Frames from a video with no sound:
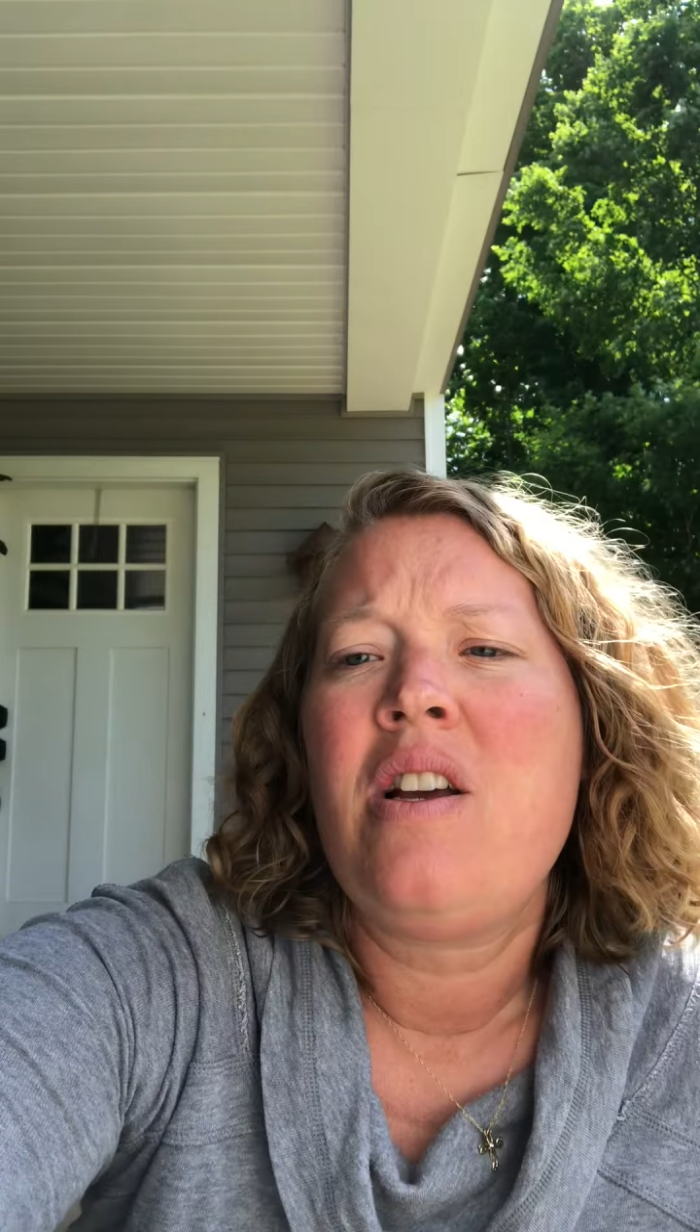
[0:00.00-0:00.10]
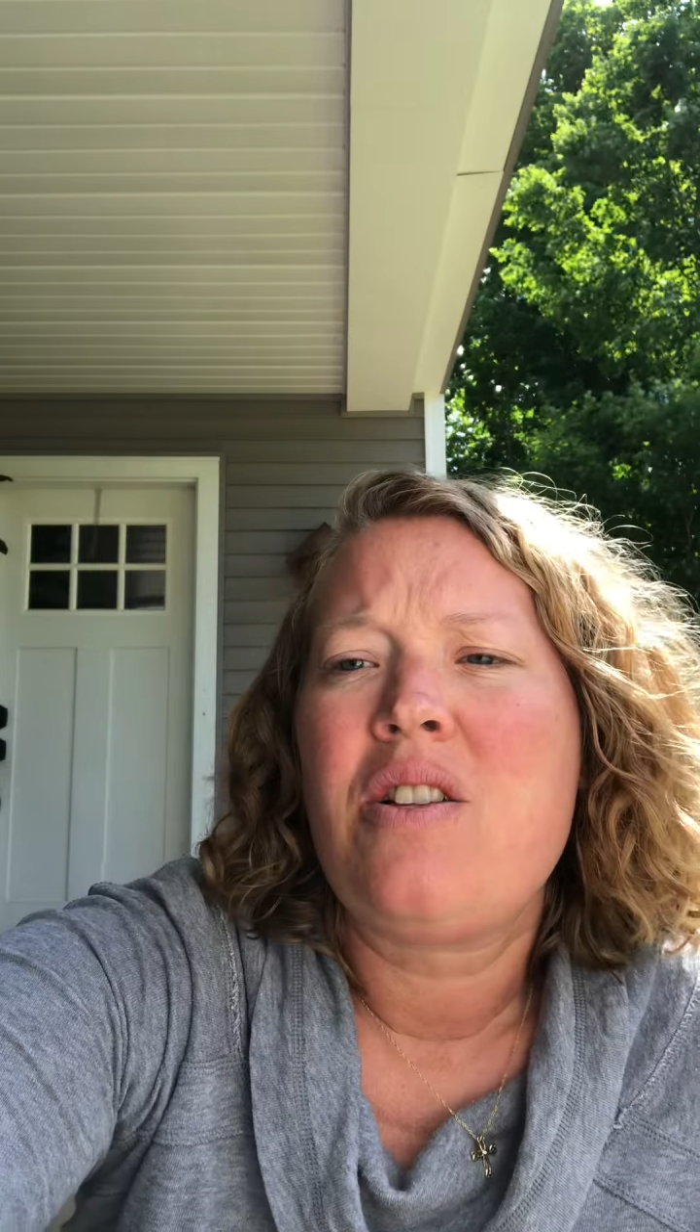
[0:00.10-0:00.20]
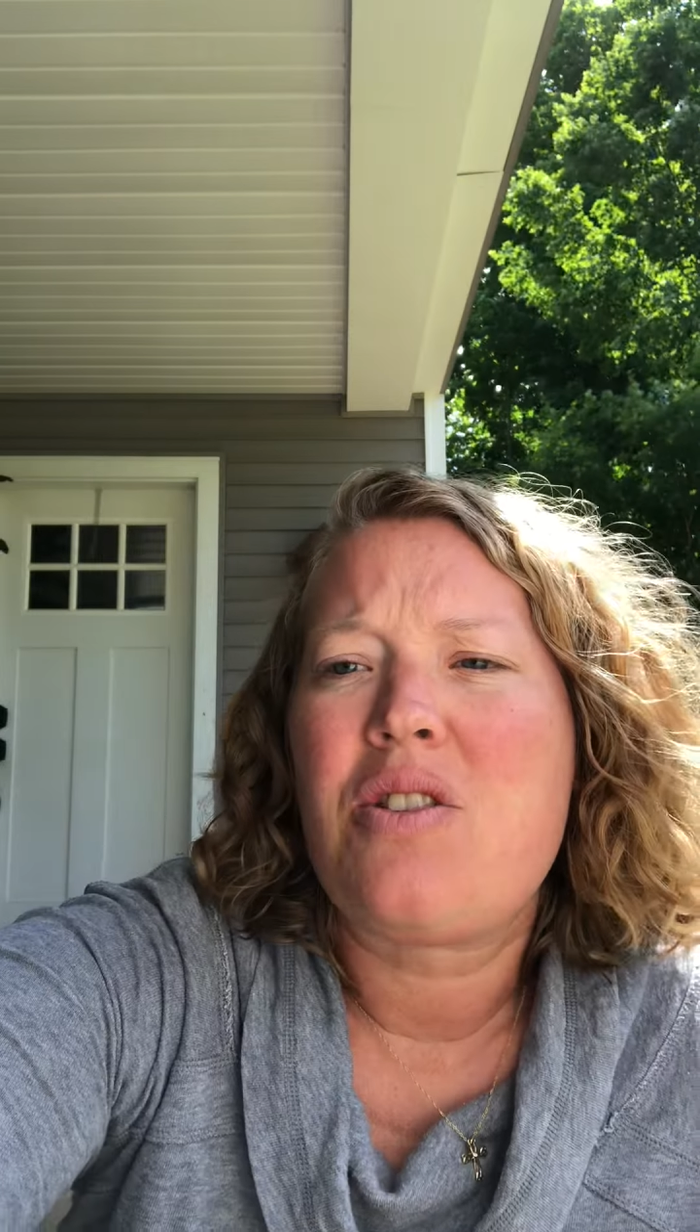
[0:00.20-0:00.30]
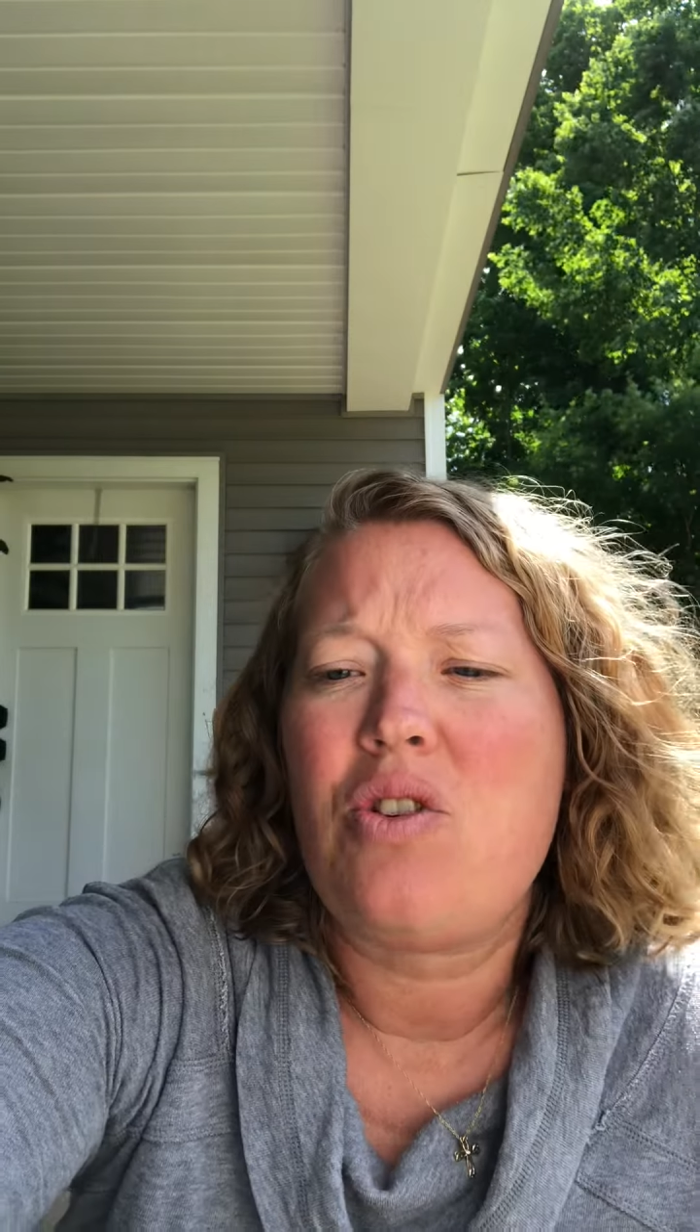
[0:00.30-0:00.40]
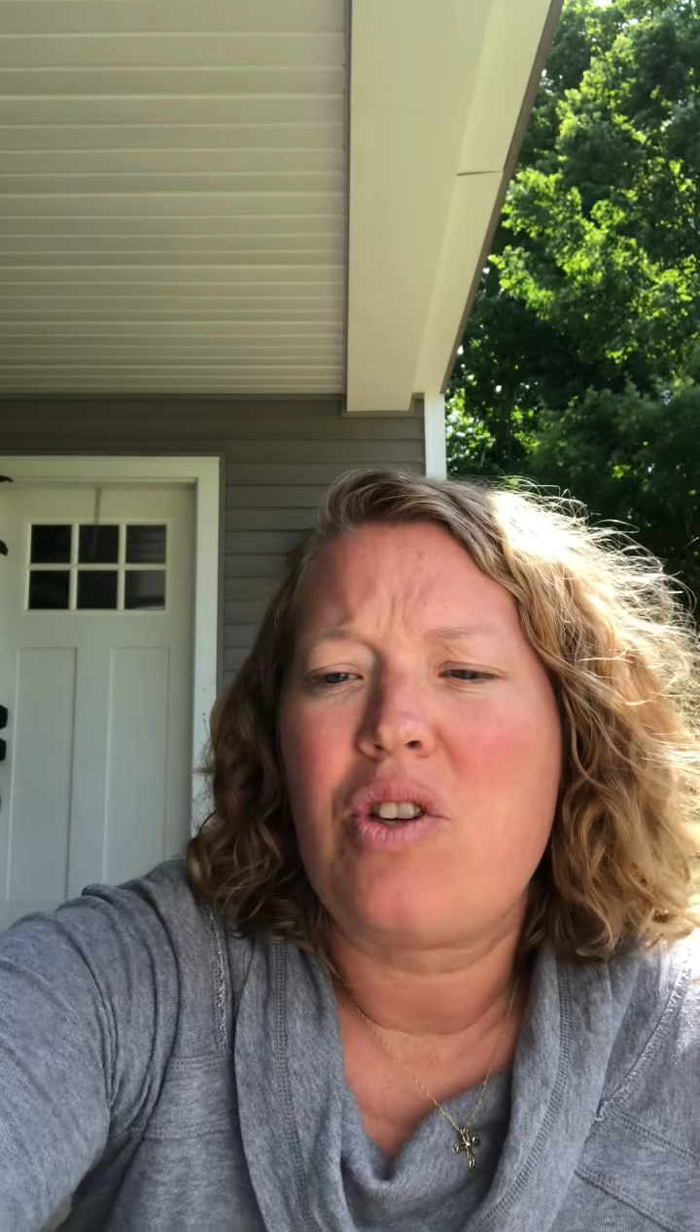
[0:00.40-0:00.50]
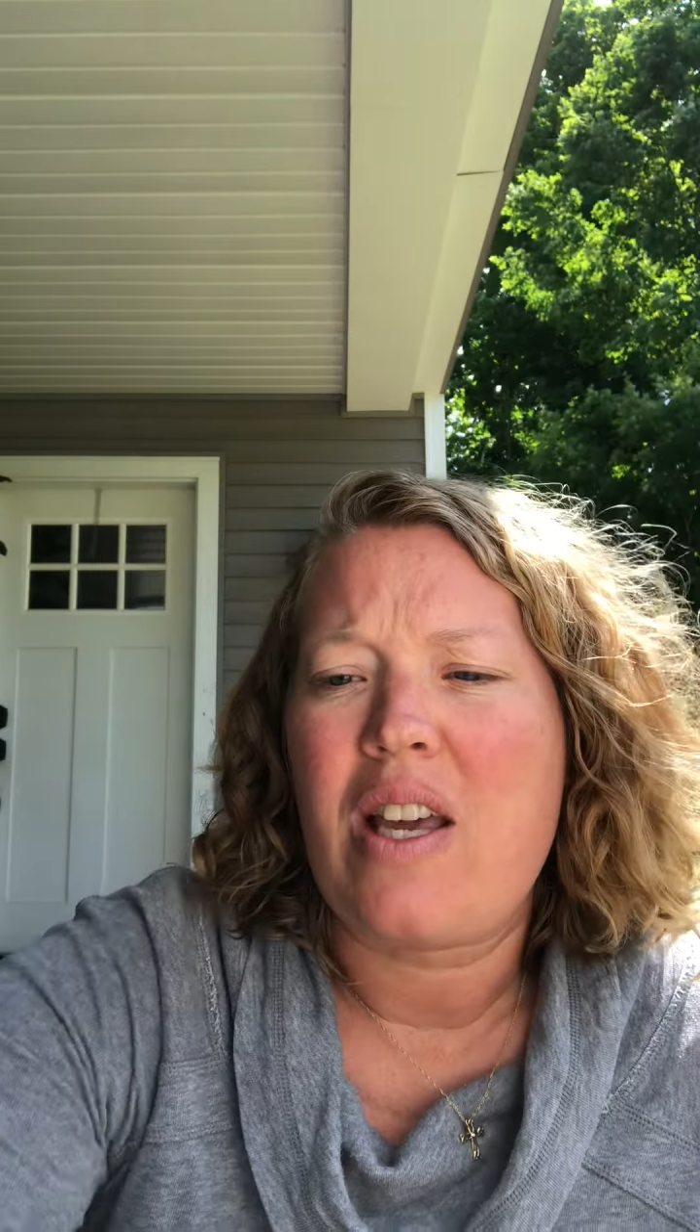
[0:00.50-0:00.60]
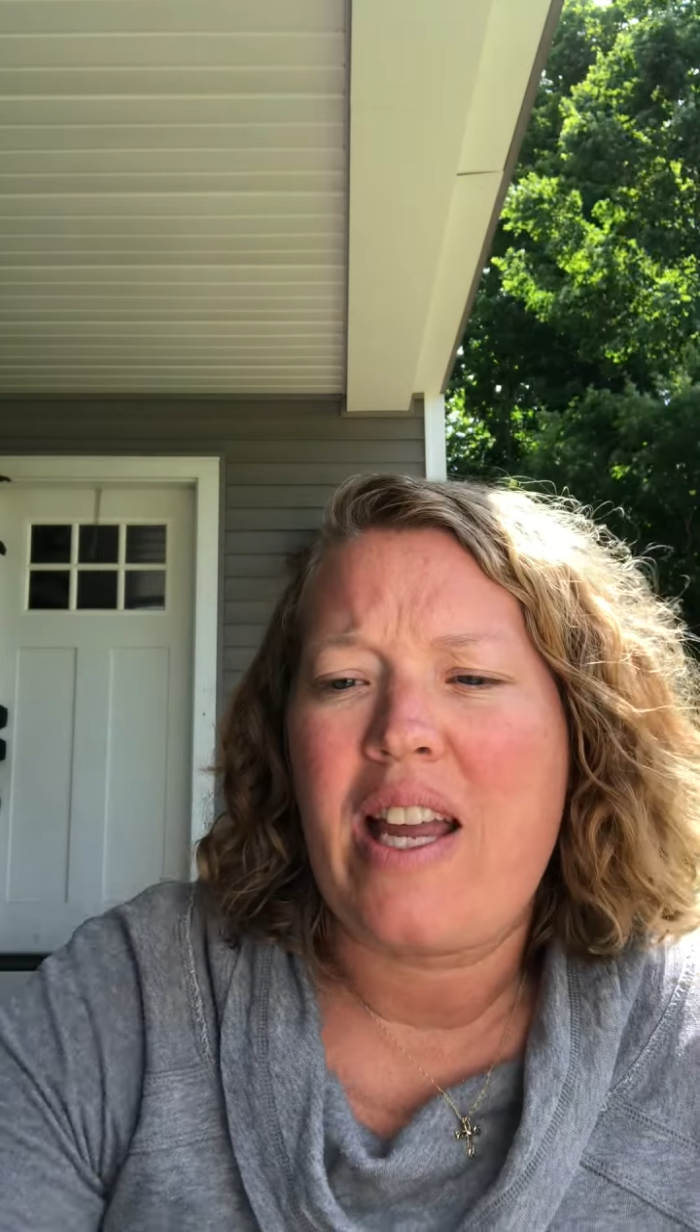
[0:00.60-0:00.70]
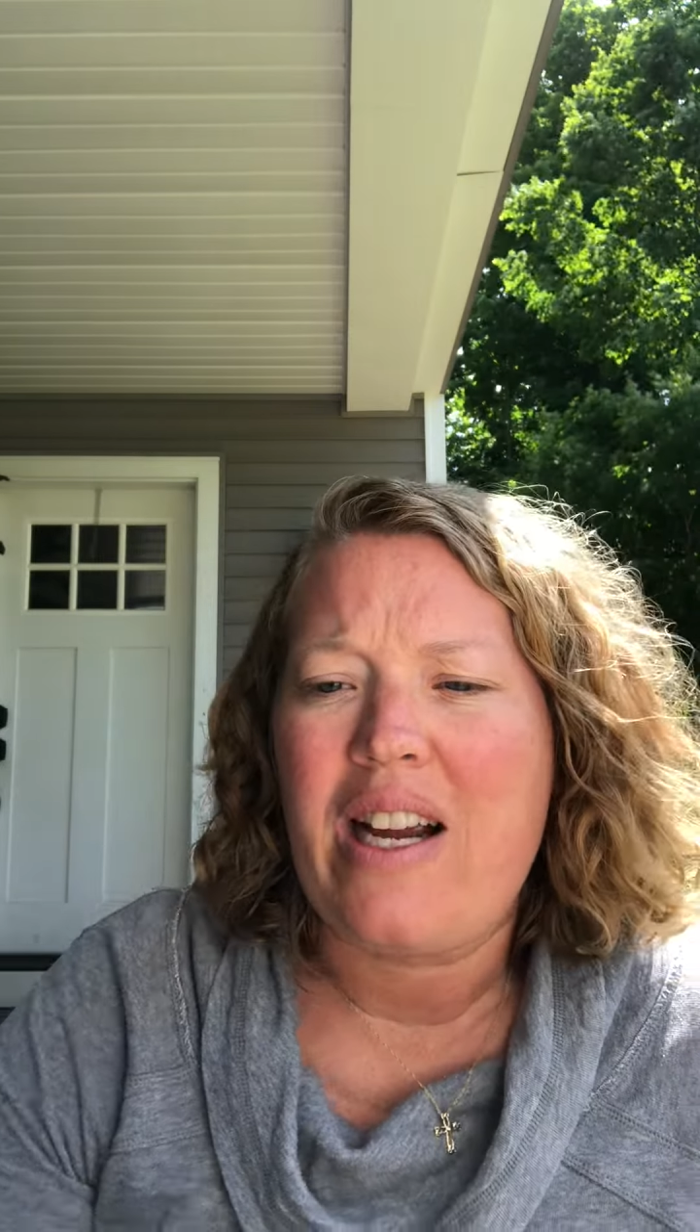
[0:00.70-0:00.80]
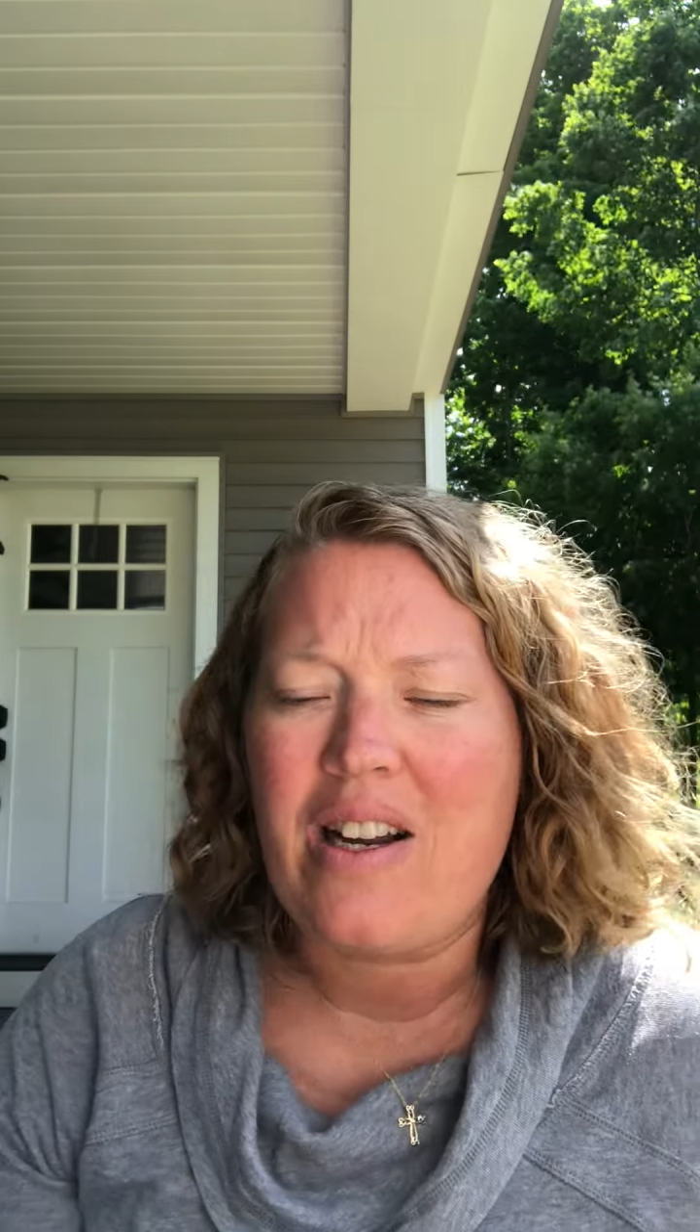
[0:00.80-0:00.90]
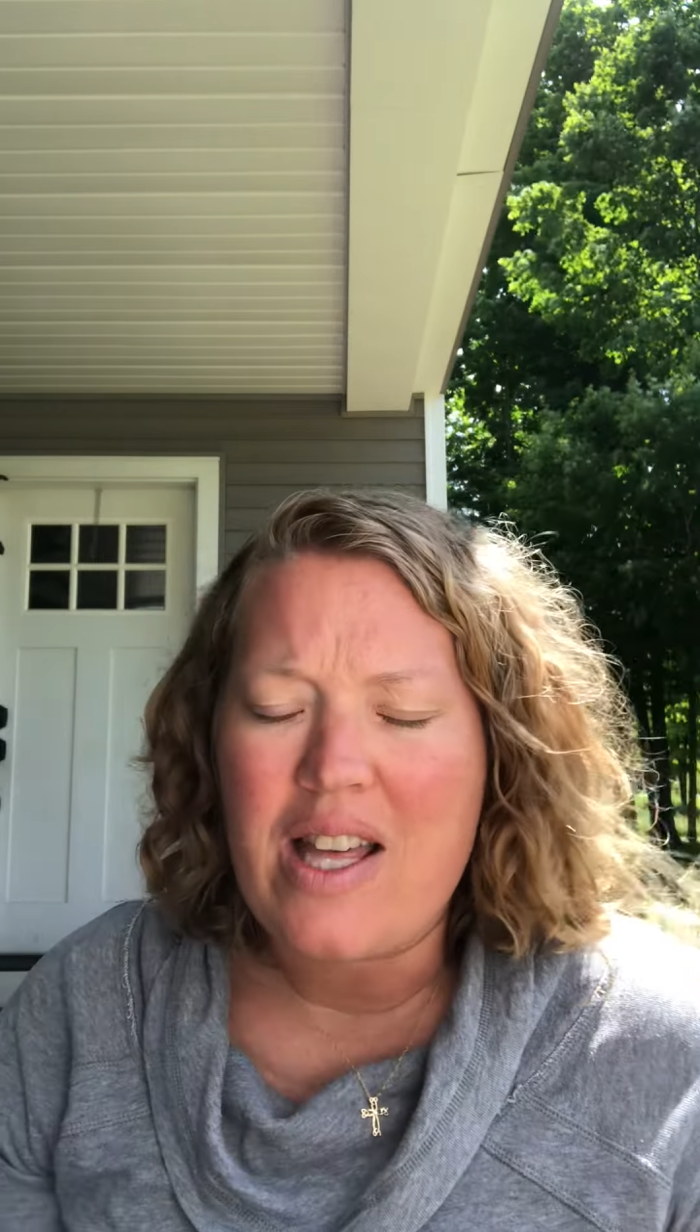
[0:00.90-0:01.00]
so you can
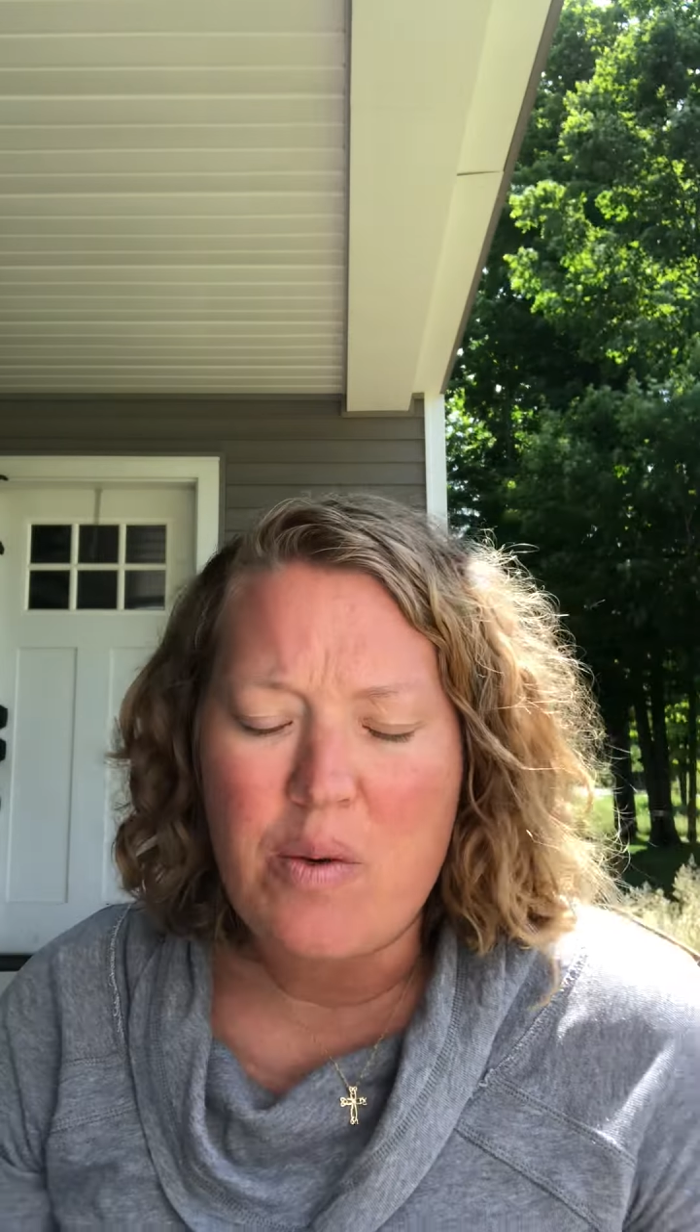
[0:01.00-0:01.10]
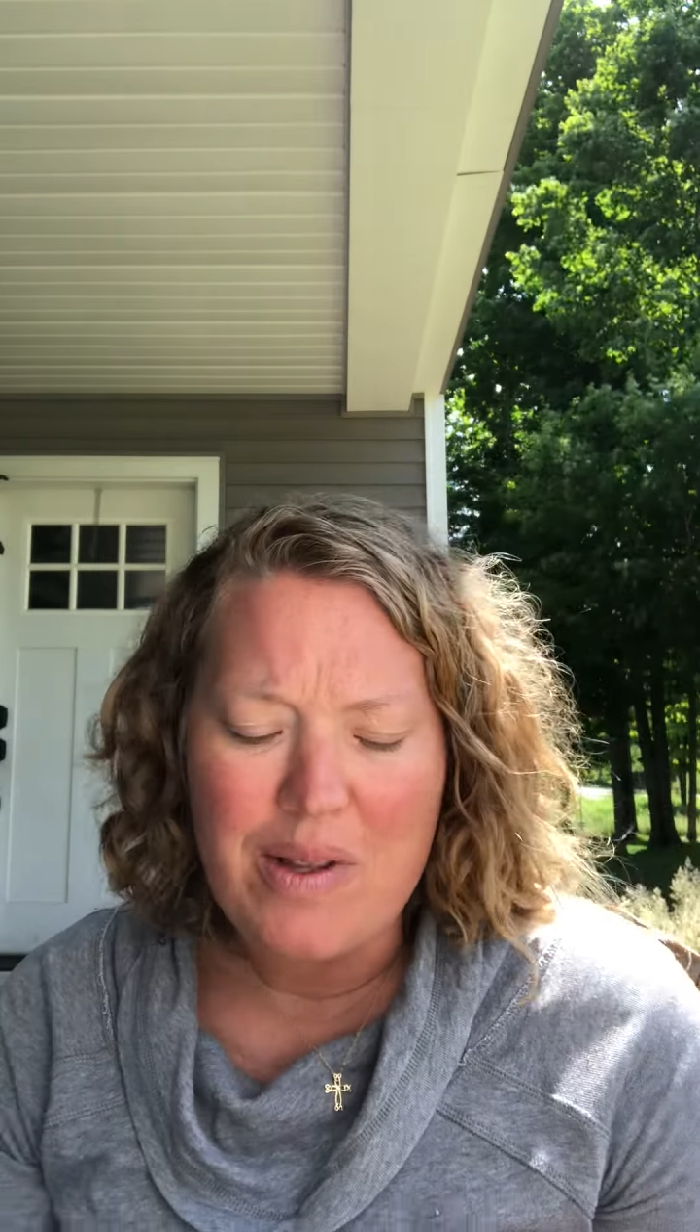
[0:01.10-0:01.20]
carry that